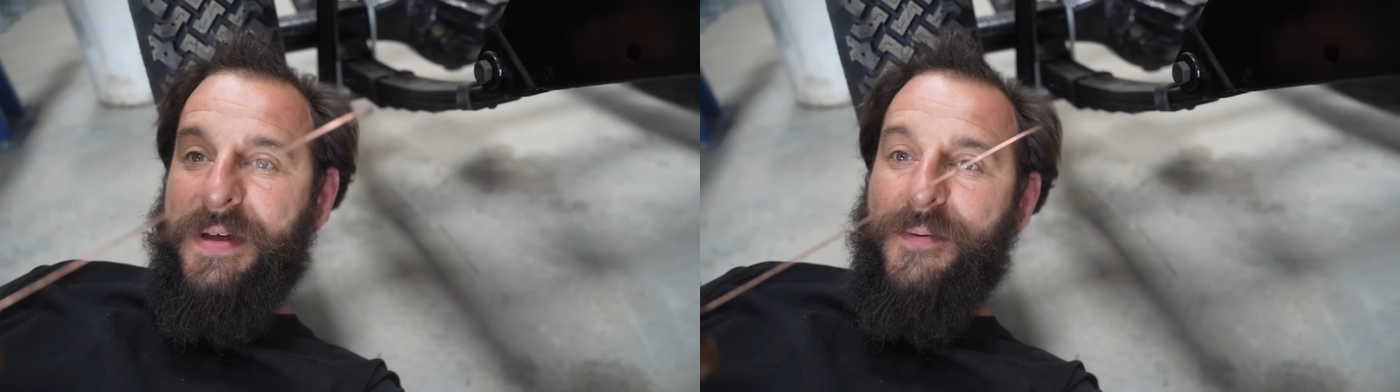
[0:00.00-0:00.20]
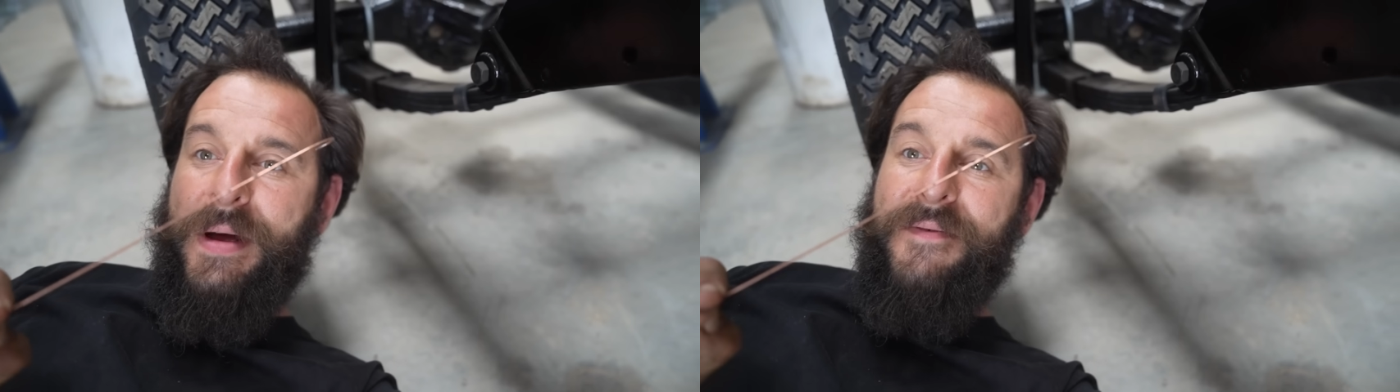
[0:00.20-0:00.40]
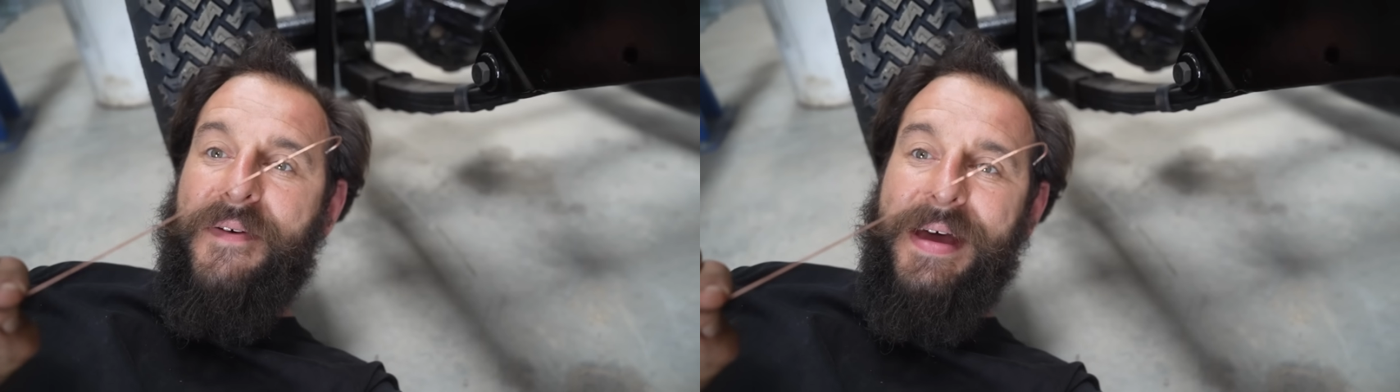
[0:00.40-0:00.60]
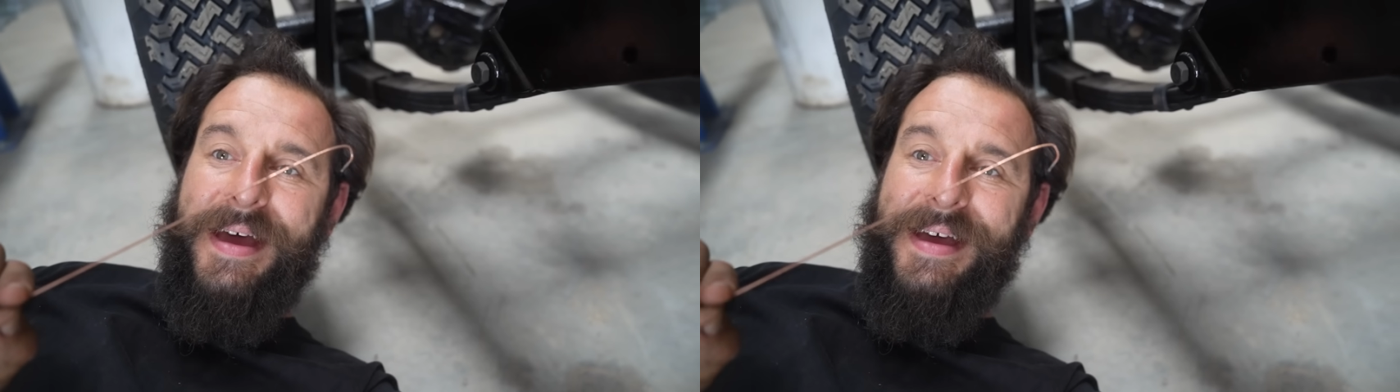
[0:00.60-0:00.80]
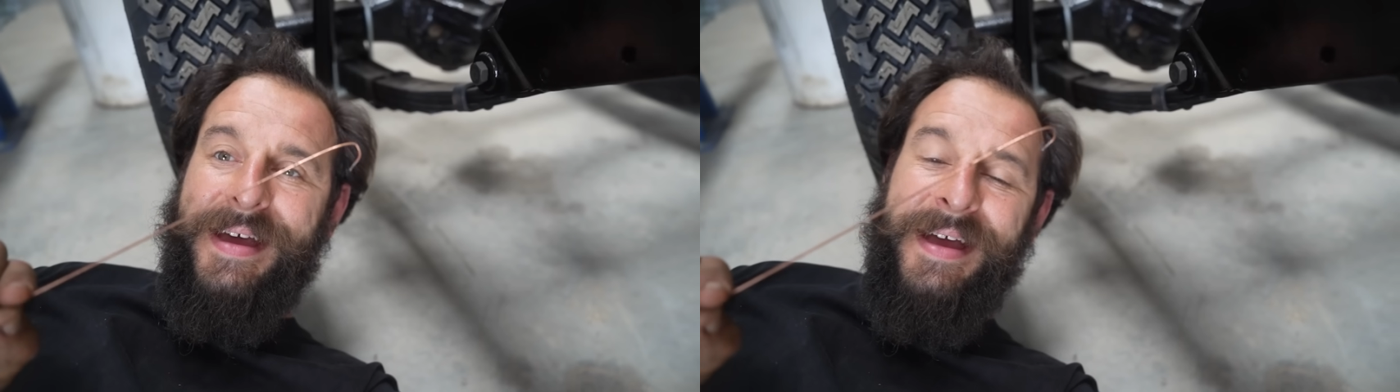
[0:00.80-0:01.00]
with
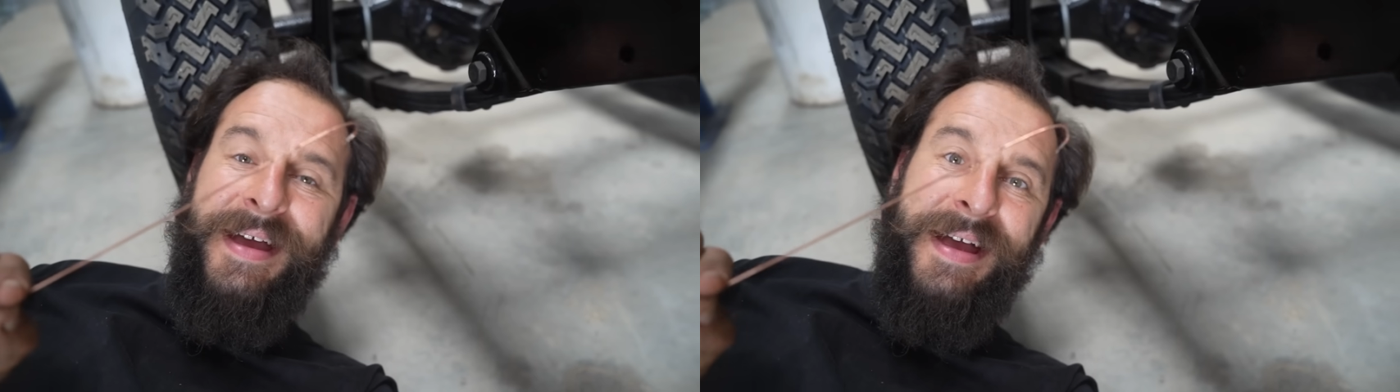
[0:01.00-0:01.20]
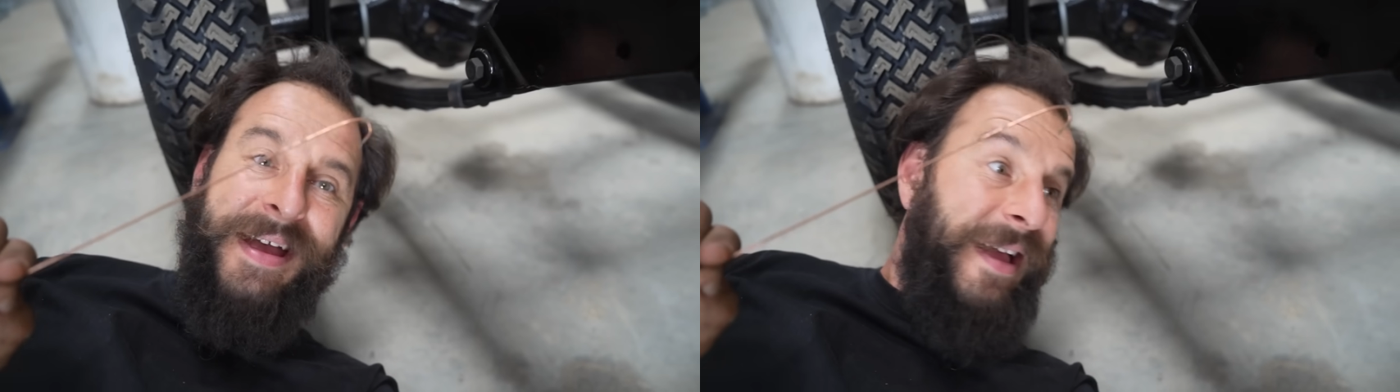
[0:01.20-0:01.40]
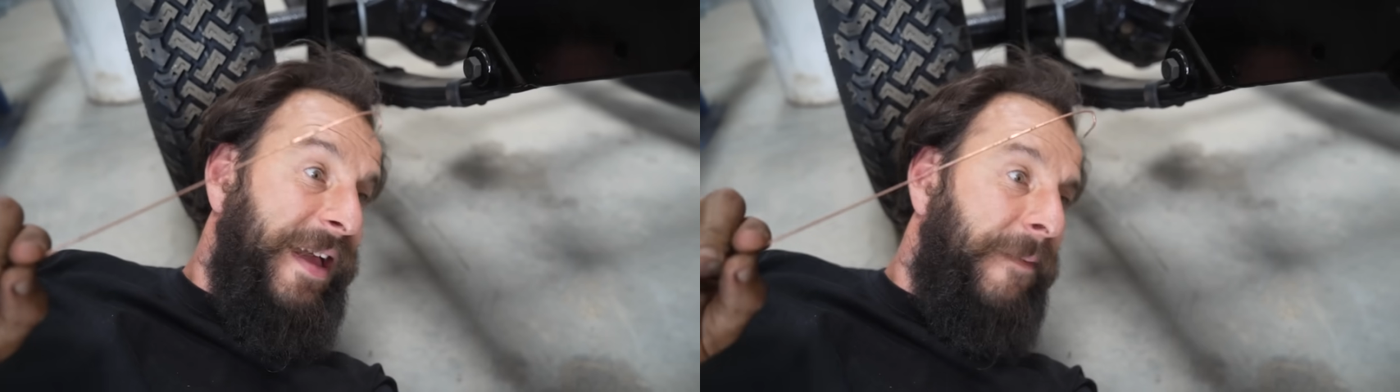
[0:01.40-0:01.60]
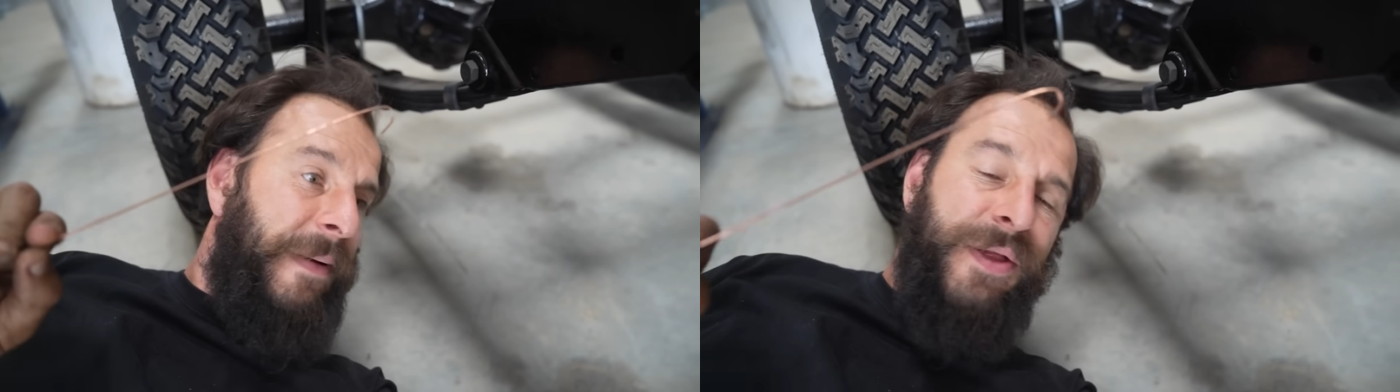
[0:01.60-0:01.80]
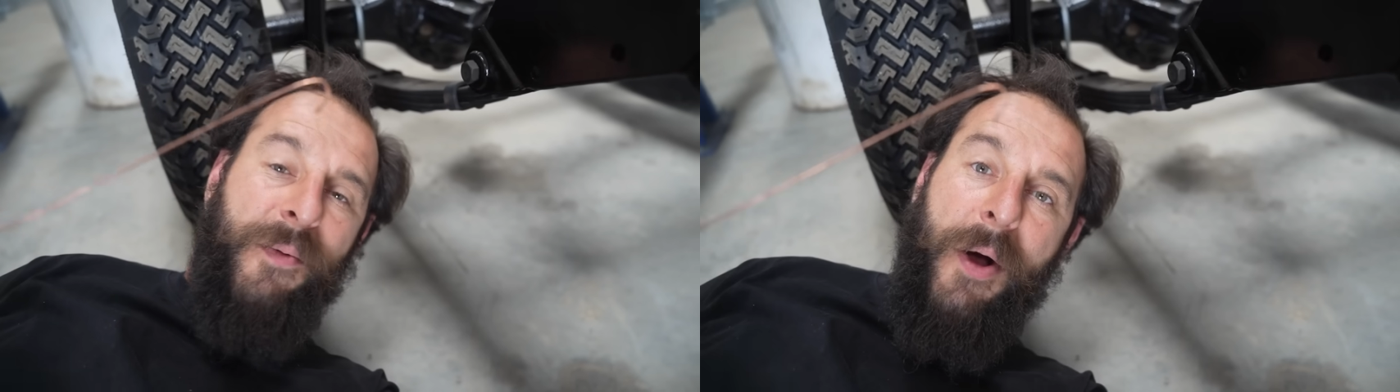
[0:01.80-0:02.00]
a
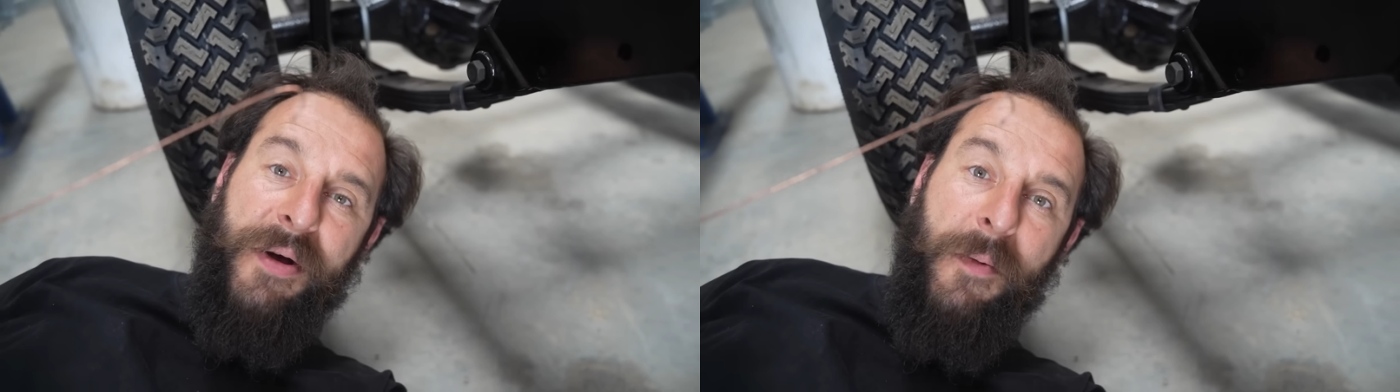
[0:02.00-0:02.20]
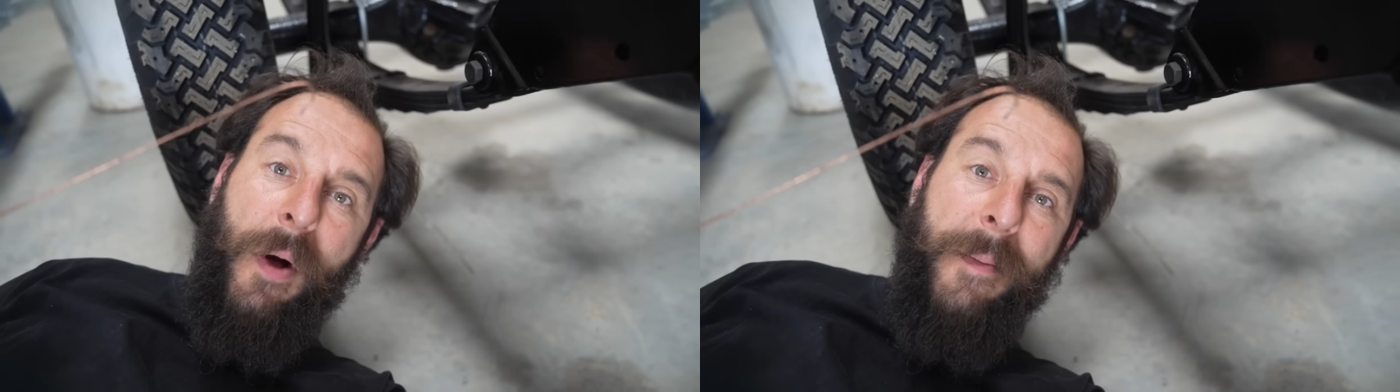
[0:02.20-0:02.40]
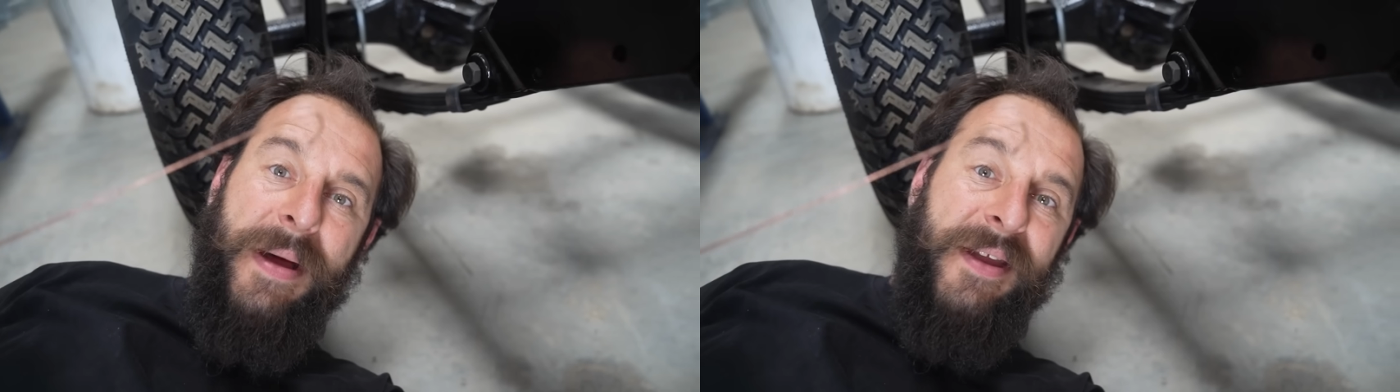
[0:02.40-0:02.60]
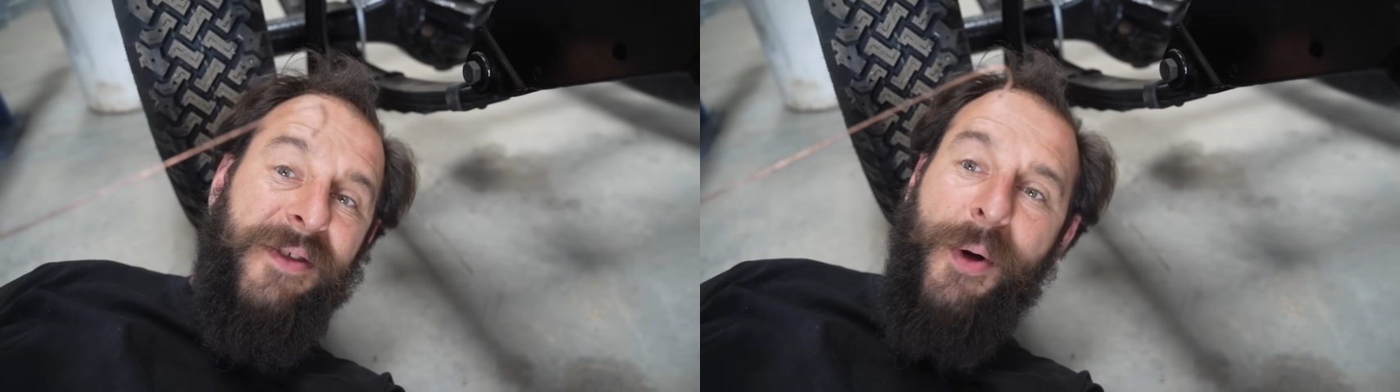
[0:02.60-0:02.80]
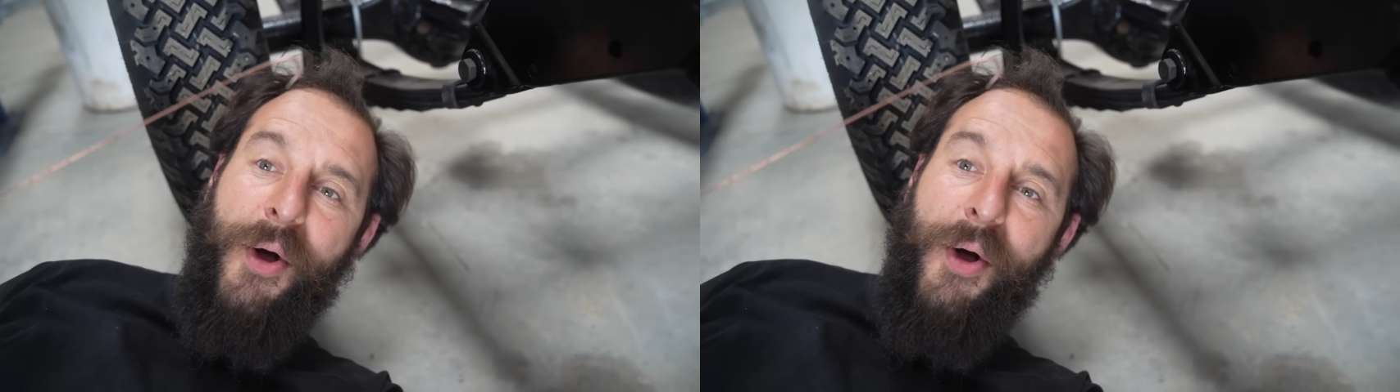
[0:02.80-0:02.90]
piece of welding wire bent into a